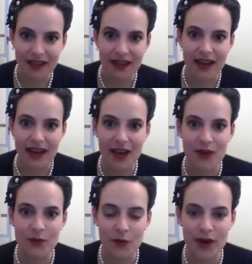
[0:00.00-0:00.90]

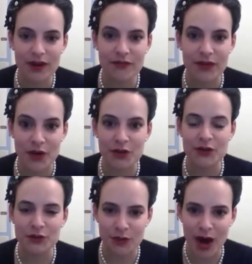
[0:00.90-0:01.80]
And one of their
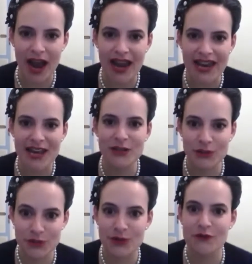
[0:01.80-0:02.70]
tried and
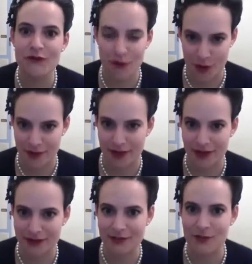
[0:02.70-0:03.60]
true
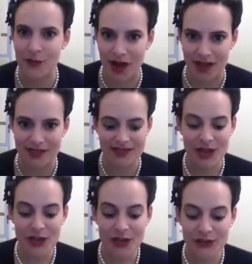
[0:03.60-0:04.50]
formulas was
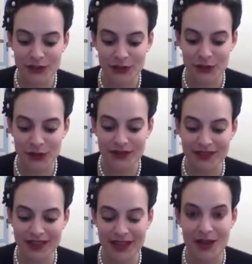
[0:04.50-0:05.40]

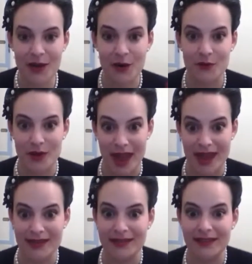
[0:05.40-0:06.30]
Certainly
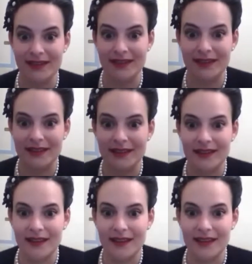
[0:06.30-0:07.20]
Red.
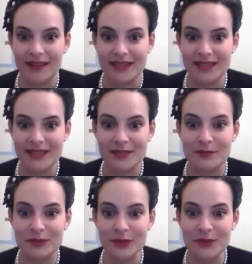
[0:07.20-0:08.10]
And this is a
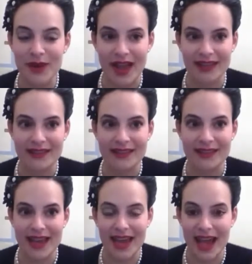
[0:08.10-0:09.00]
blue red that
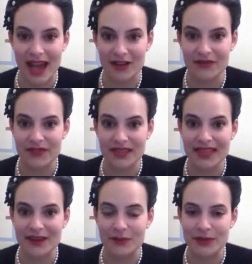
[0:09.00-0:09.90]
they have that
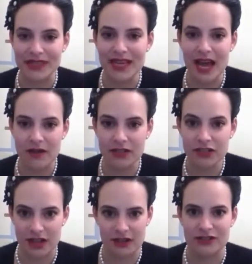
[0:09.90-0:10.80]
they really haven't
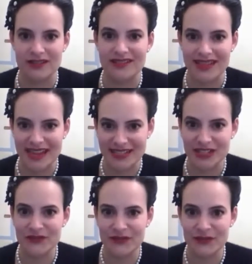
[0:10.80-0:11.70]
changed since
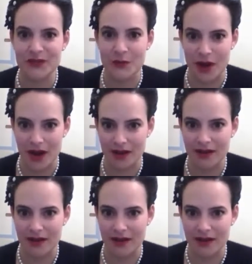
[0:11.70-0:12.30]
nineteen fifty-one.